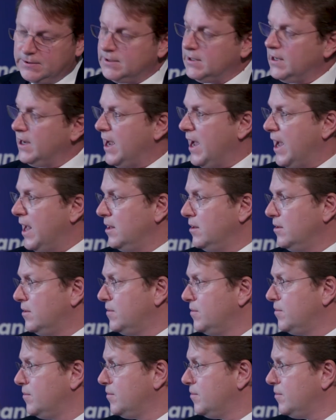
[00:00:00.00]
and
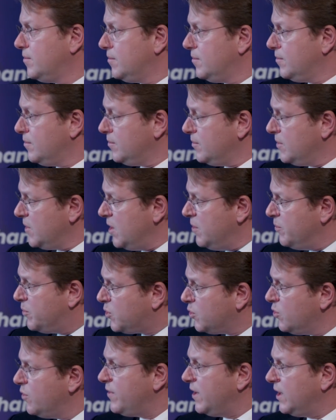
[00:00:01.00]

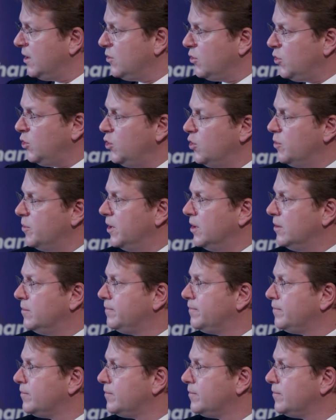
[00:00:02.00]
improving the human